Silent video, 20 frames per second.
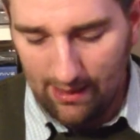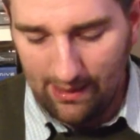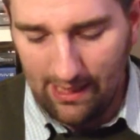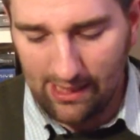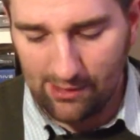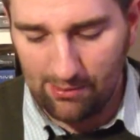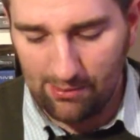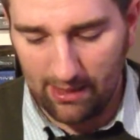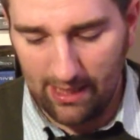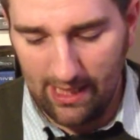
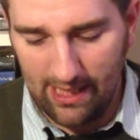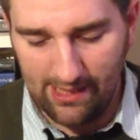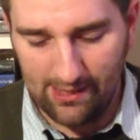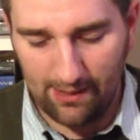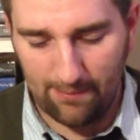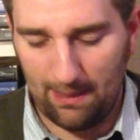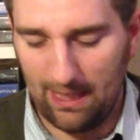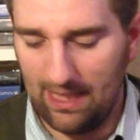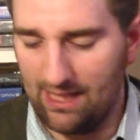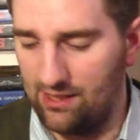Next one is
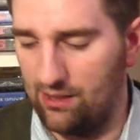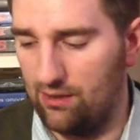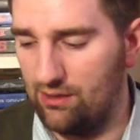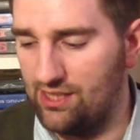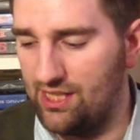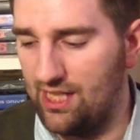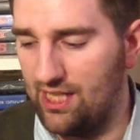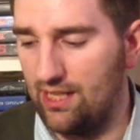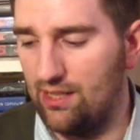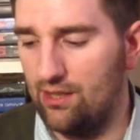I paid
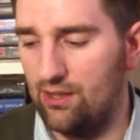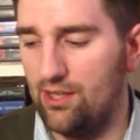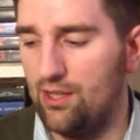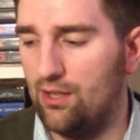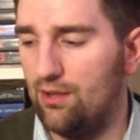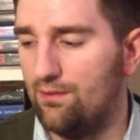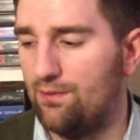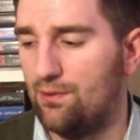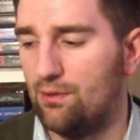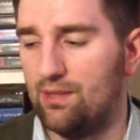
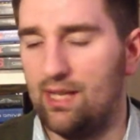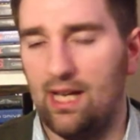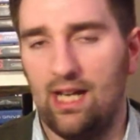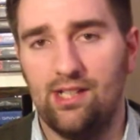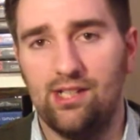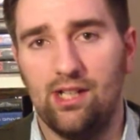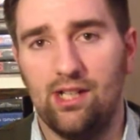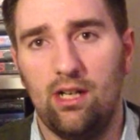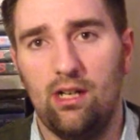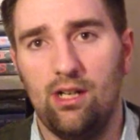$19.99 for, and
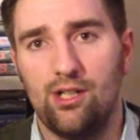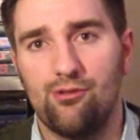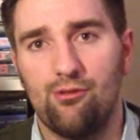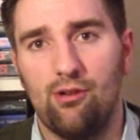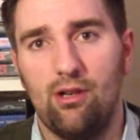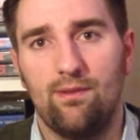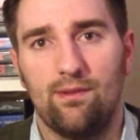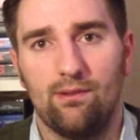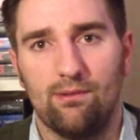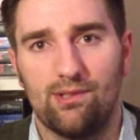that is Arch
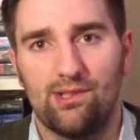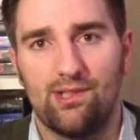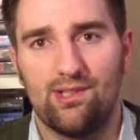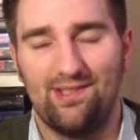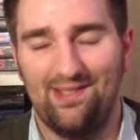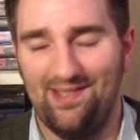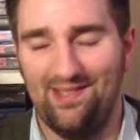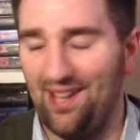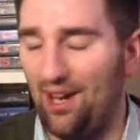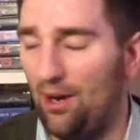
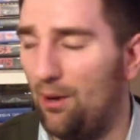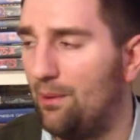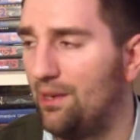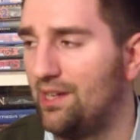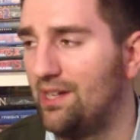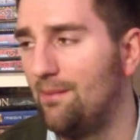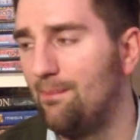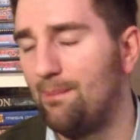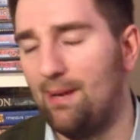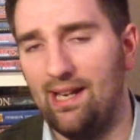Rivals. No, I
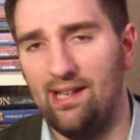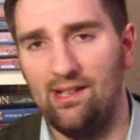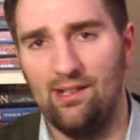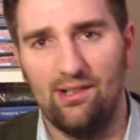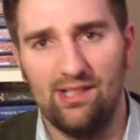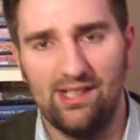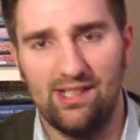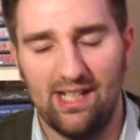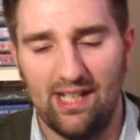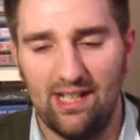didn't
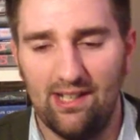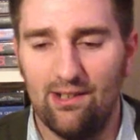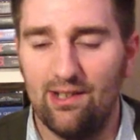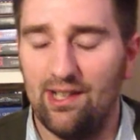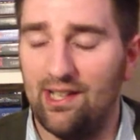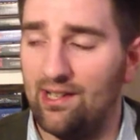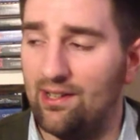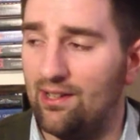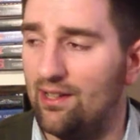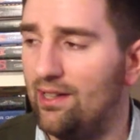pay $19.99.
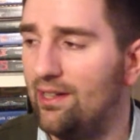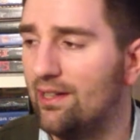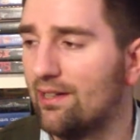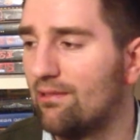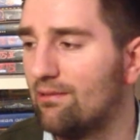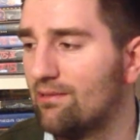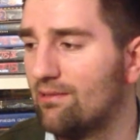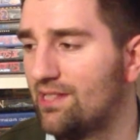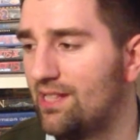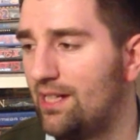
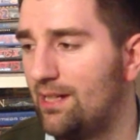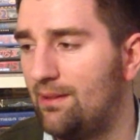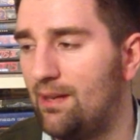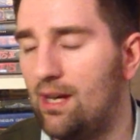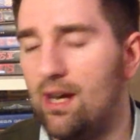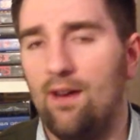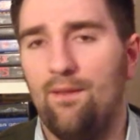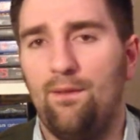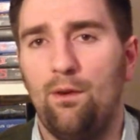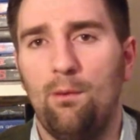Of course I didn't.
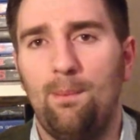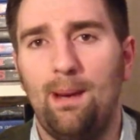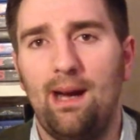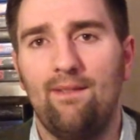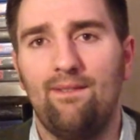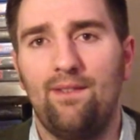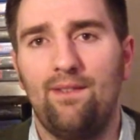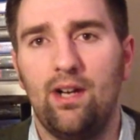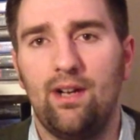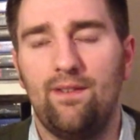
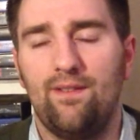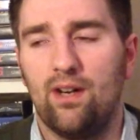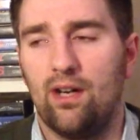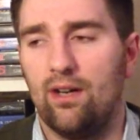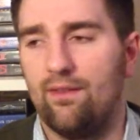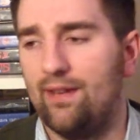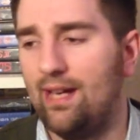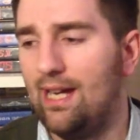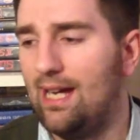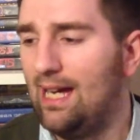
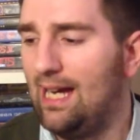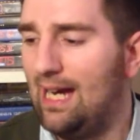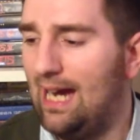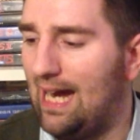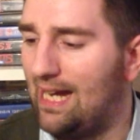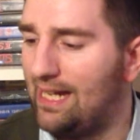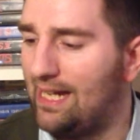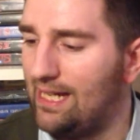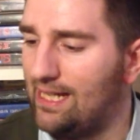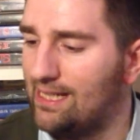£4.35,
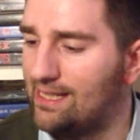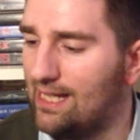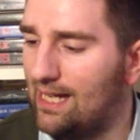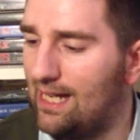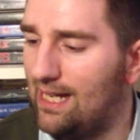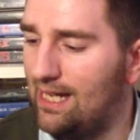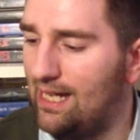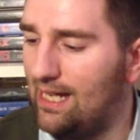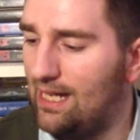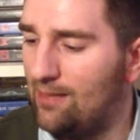and it's
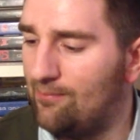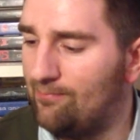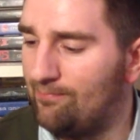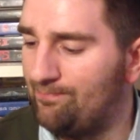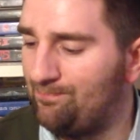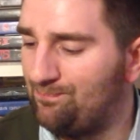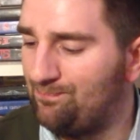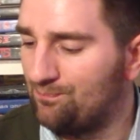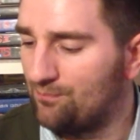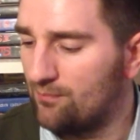a
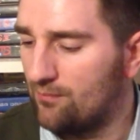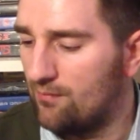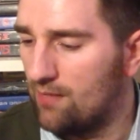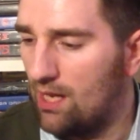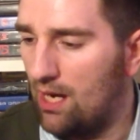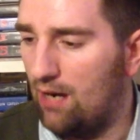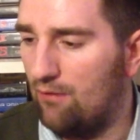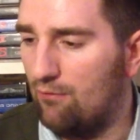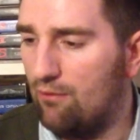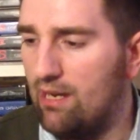
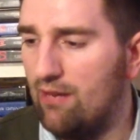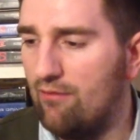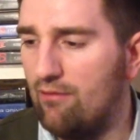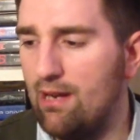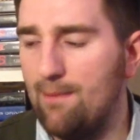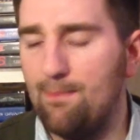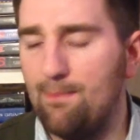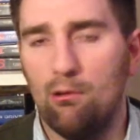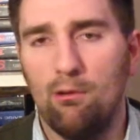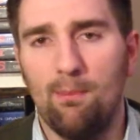really,
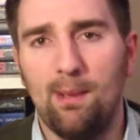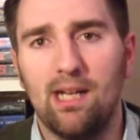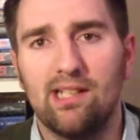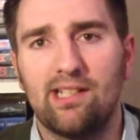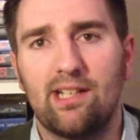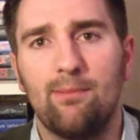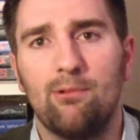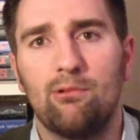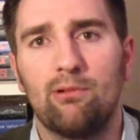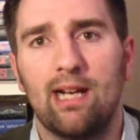really poor
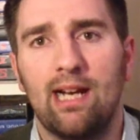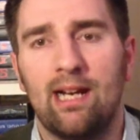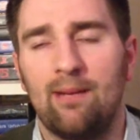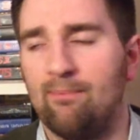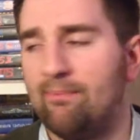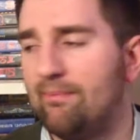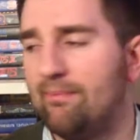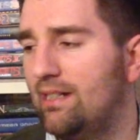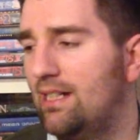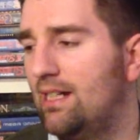basketball game.
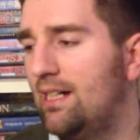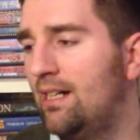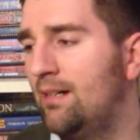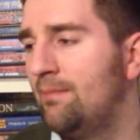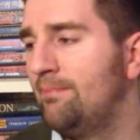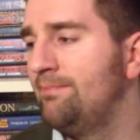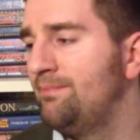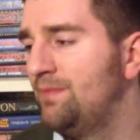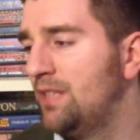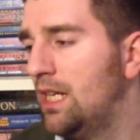I